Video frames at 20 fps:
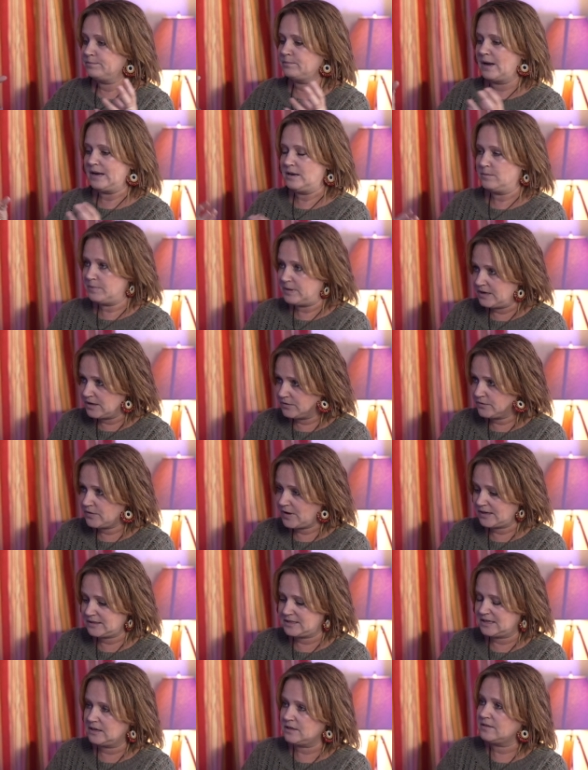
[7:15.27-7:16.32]
might be
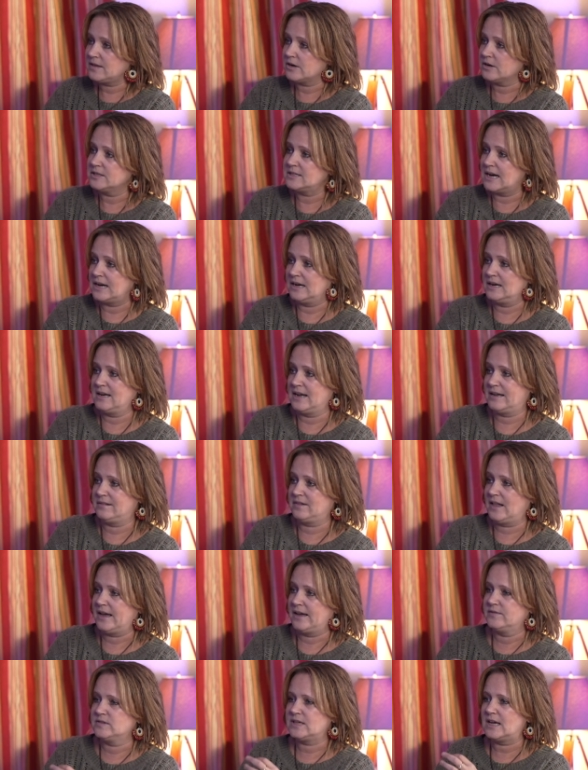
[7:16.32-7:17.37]
affecting their day to day
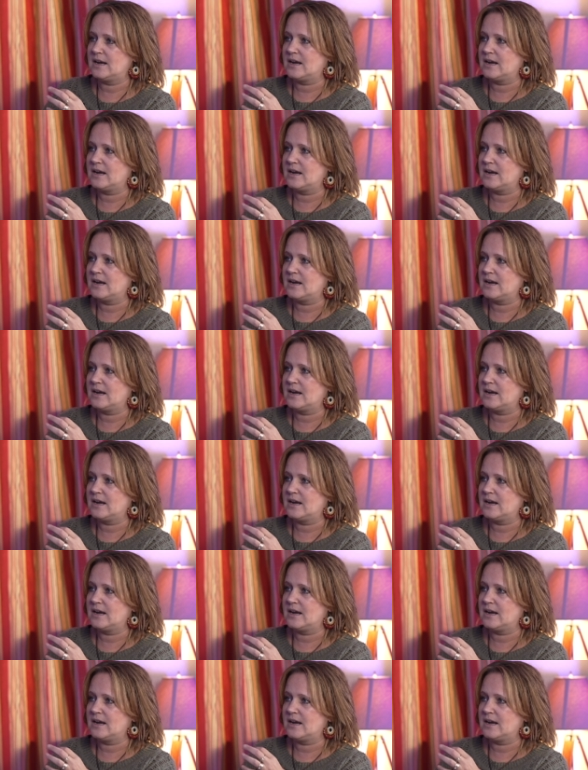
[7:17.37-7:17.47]
lives.